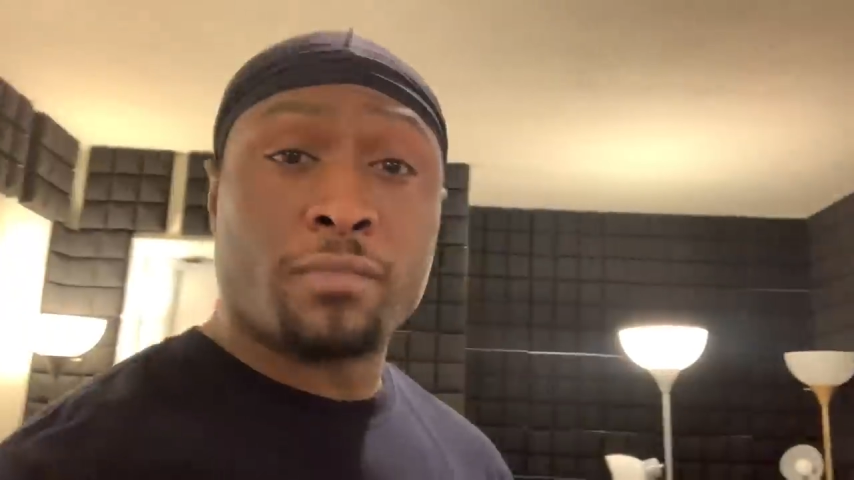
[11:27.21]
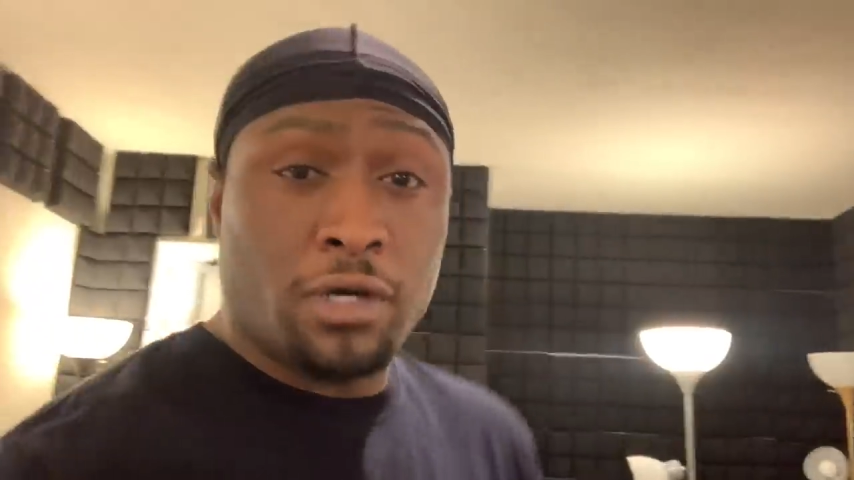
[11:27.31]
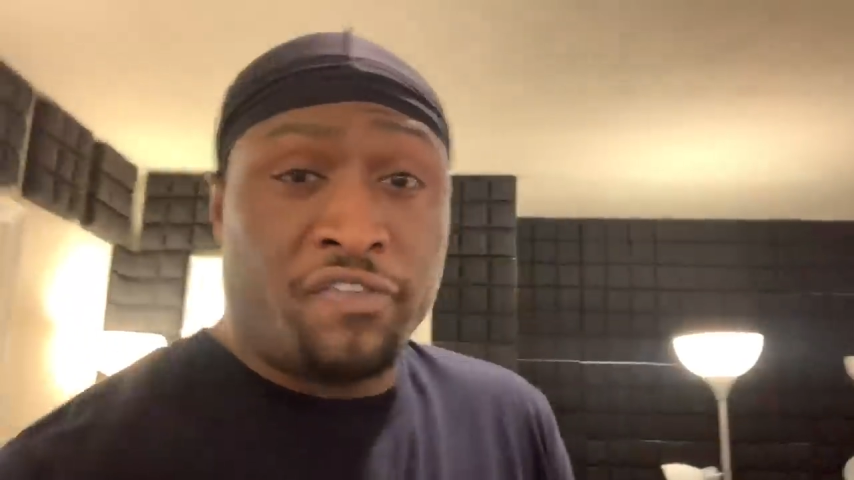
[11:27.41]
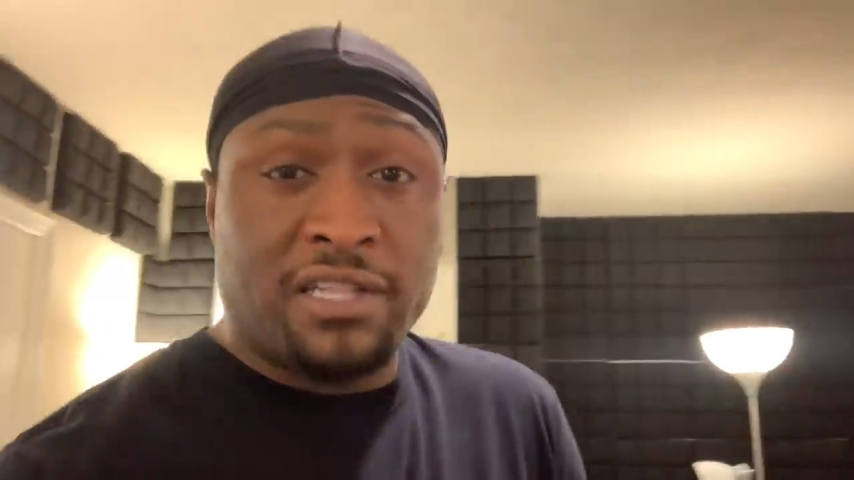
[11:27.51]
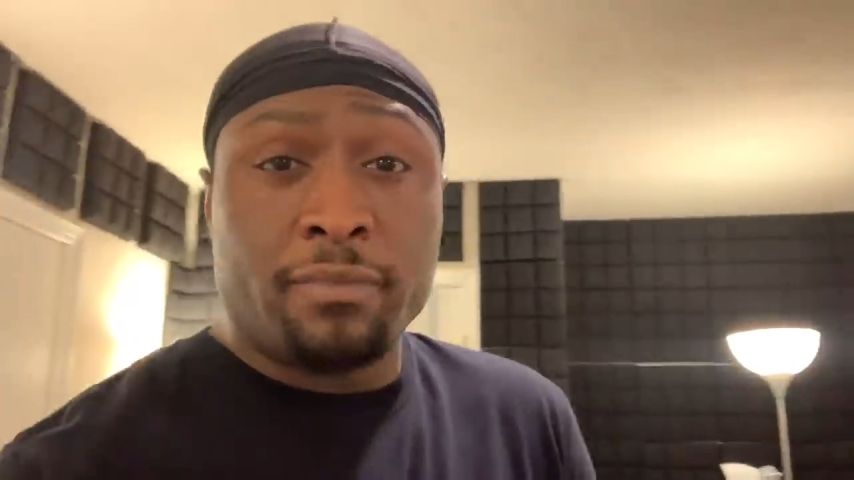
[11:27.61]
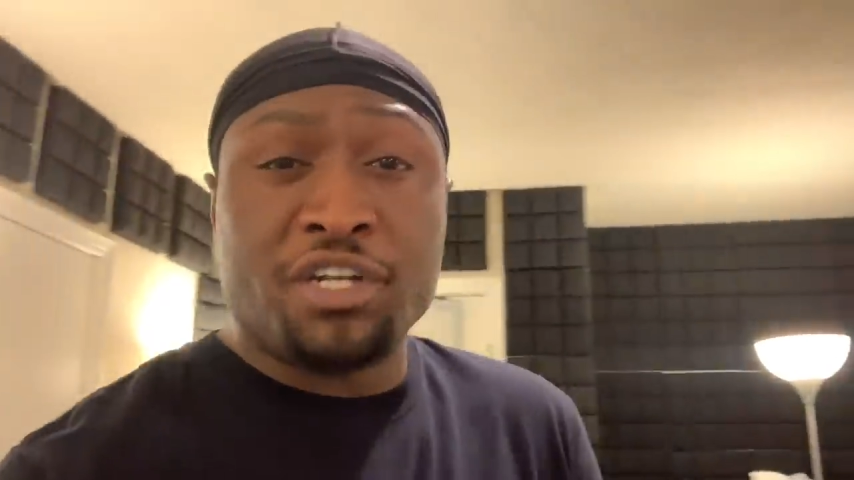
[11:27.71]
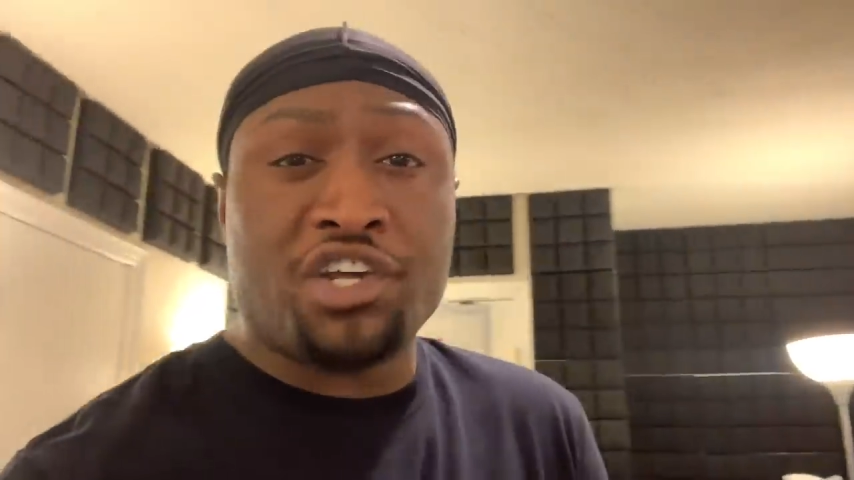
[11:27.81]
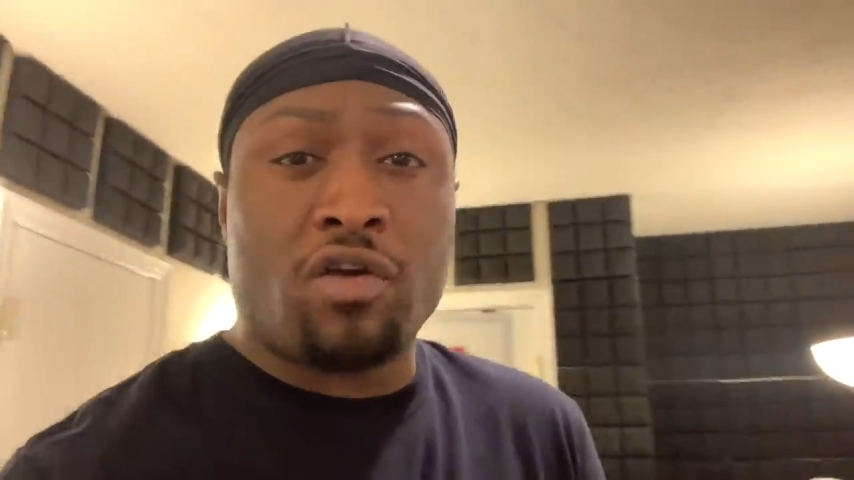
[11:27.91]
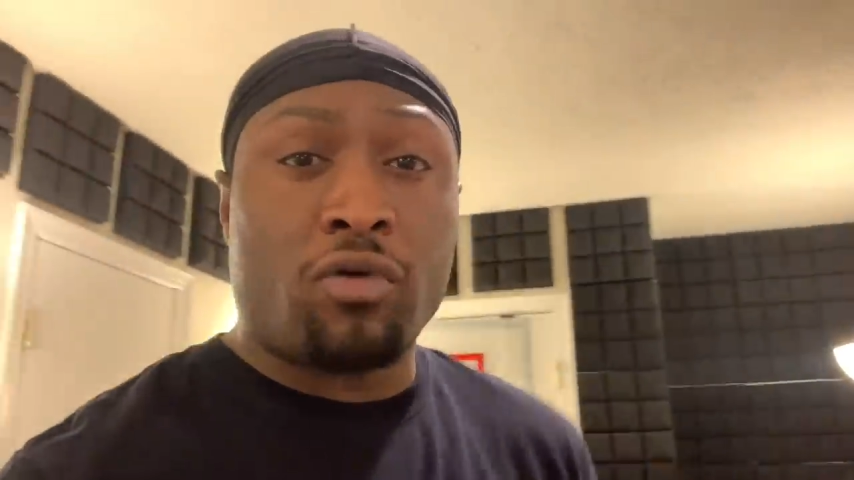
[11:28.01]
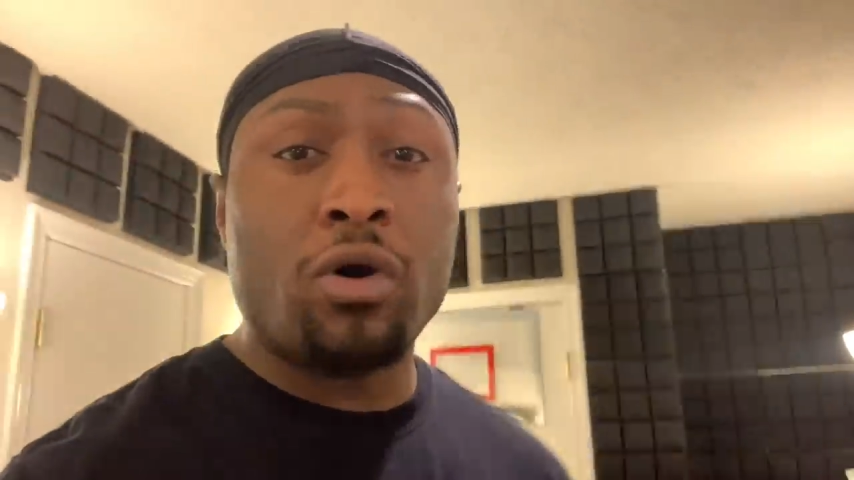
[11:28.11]
a victim in
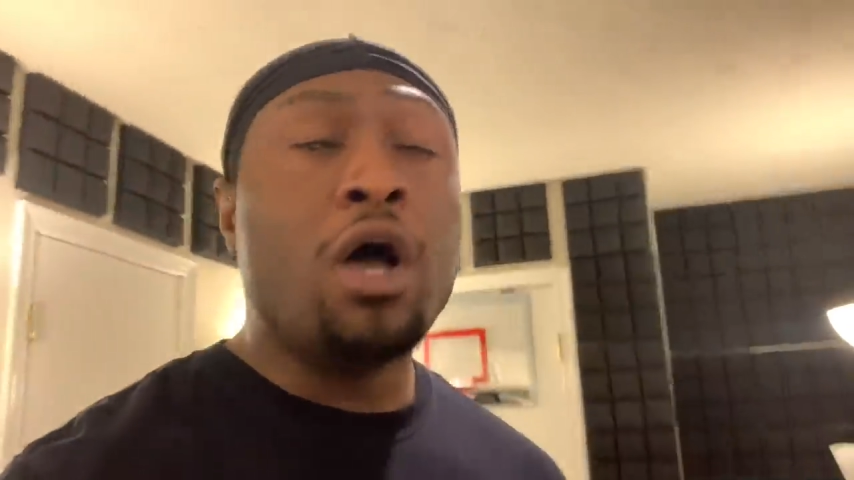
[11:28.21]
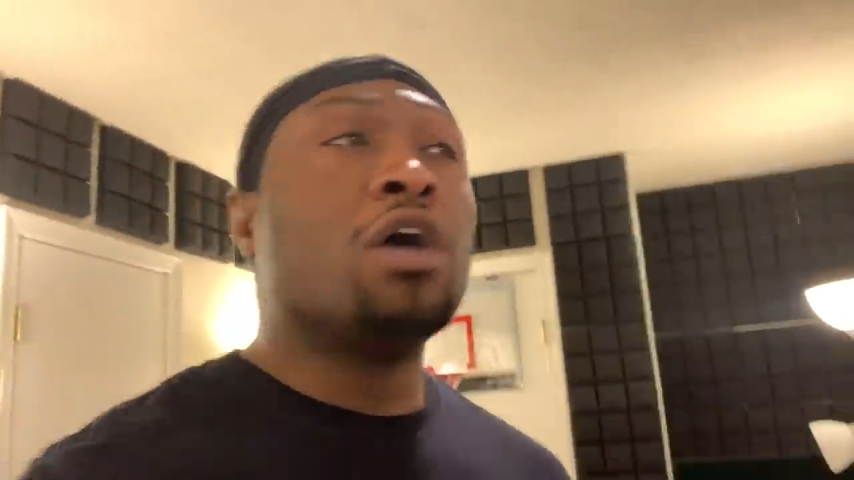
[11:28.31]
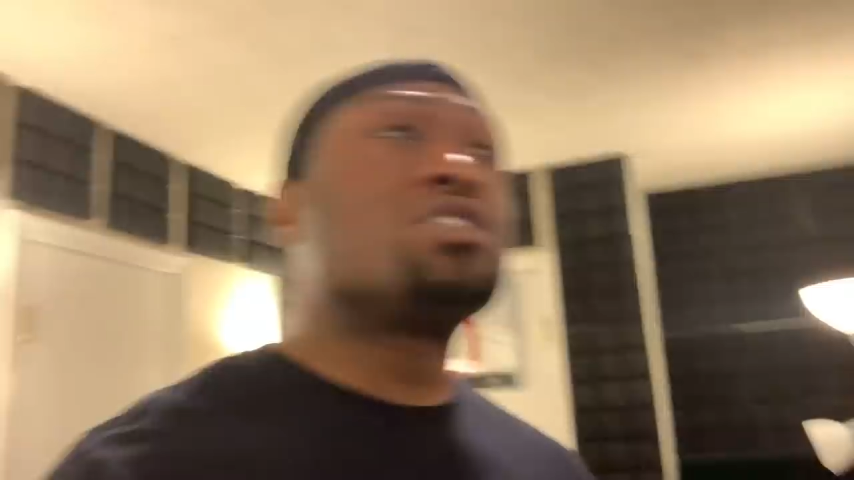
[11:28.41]
general.